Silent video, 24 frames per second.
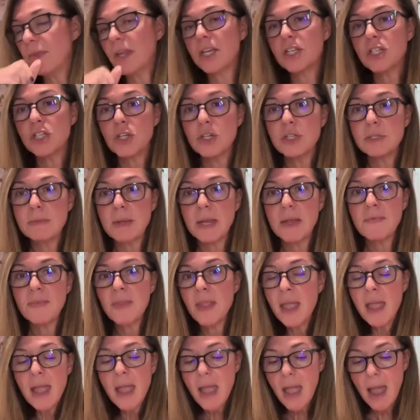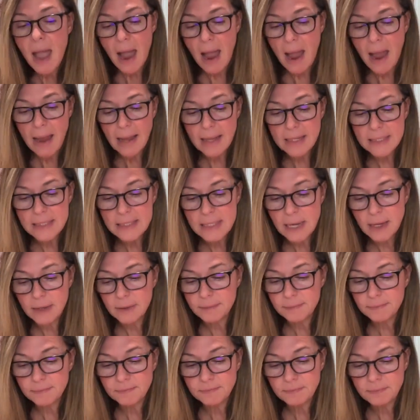Excuse me. And,
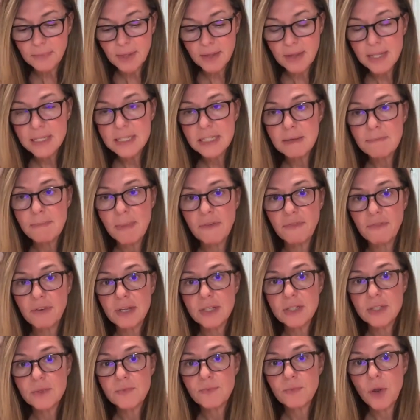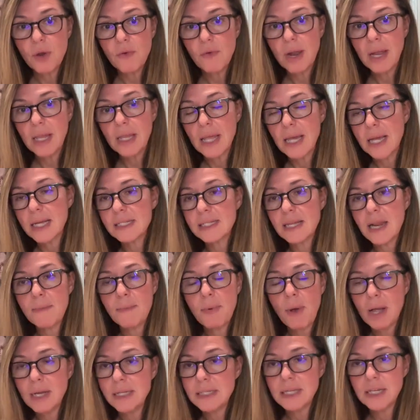um, and that's it, my friends. All right. Like I said, I
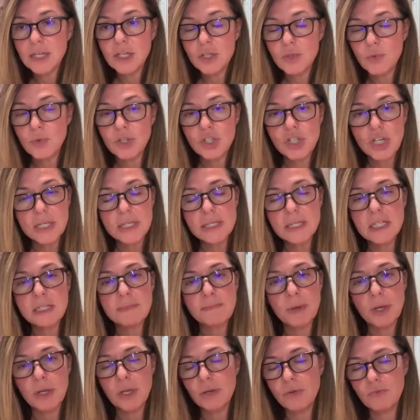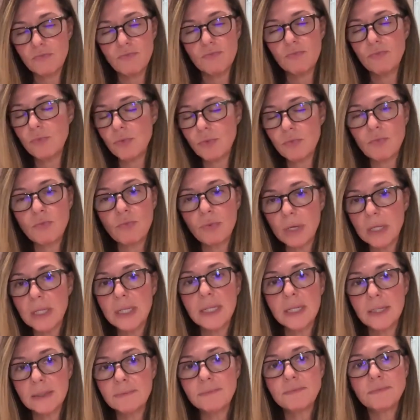probably didn't do it justice, but you
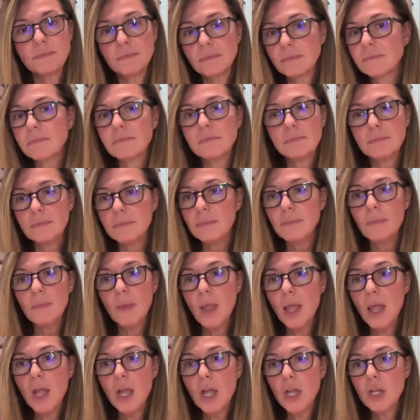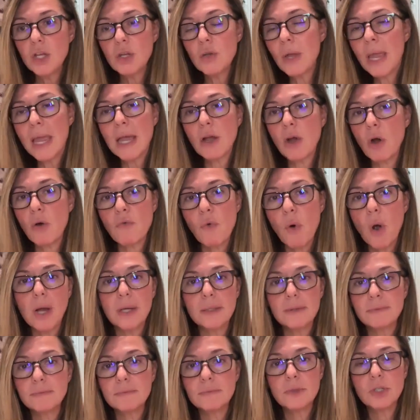really, you can't go wrong
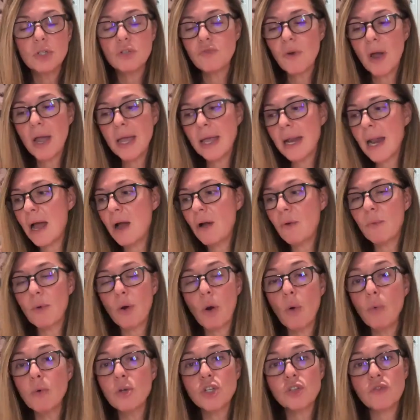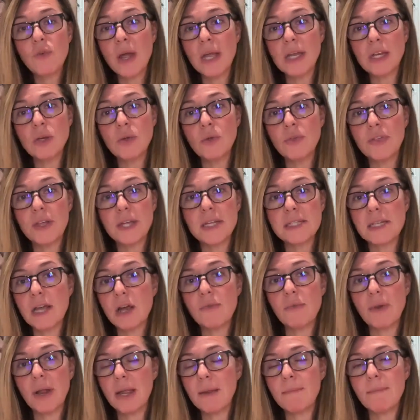you try it out. We're always trying new things out,
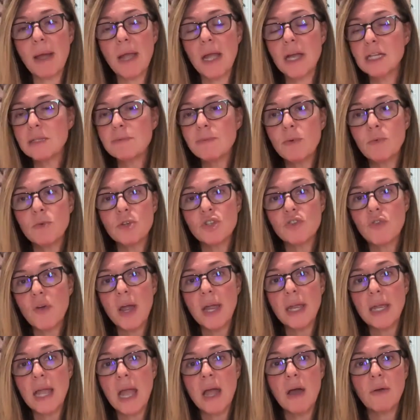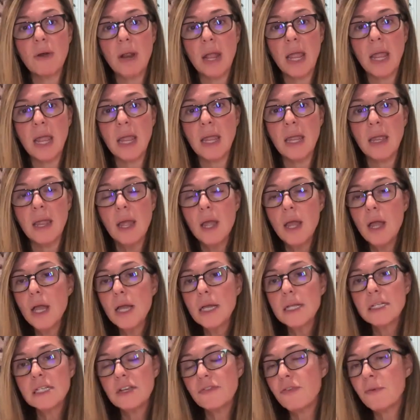right? My husband was trying out a
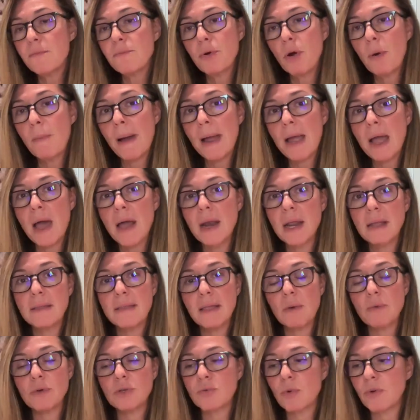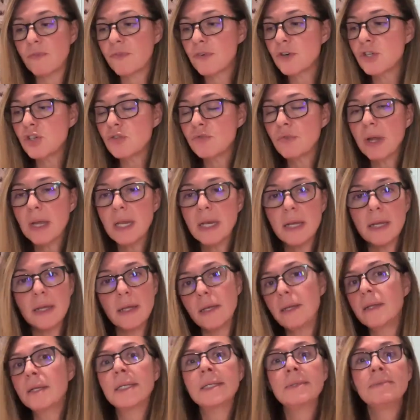different probiotic that was
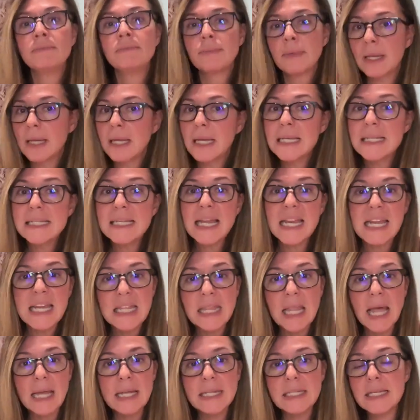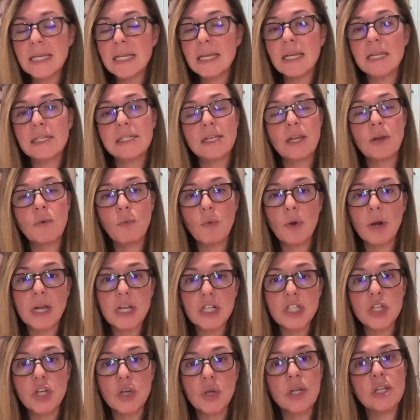refrigerated. He said he liked it. It didn't work
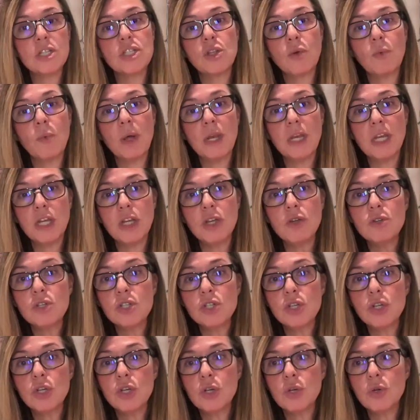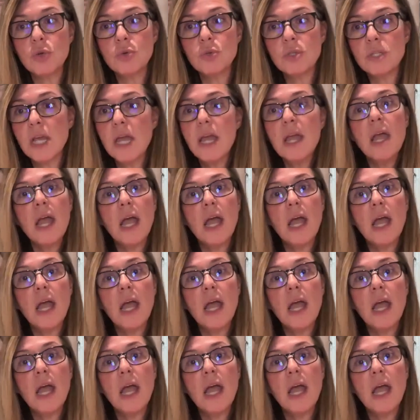as good as the one he used to use.